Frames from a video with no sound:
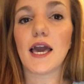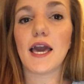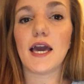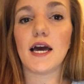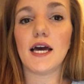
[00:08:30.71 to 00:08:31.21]

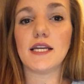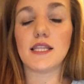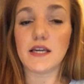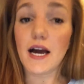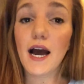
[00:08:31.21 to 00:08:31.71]
And
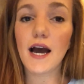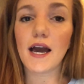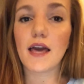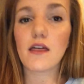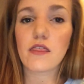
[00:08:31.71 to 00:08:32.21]
the
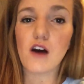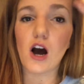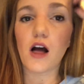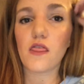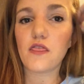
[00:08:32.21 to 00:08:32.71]
guy
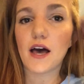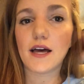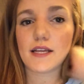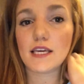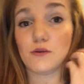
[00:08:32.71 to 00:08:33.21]
thought
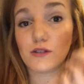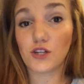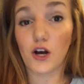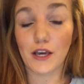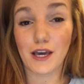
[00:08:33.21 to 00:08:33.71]
that he was
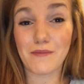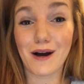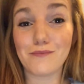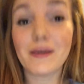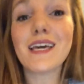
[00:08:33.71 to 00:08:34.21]
talking
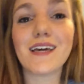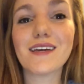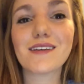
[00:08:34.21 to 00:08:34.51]
about me.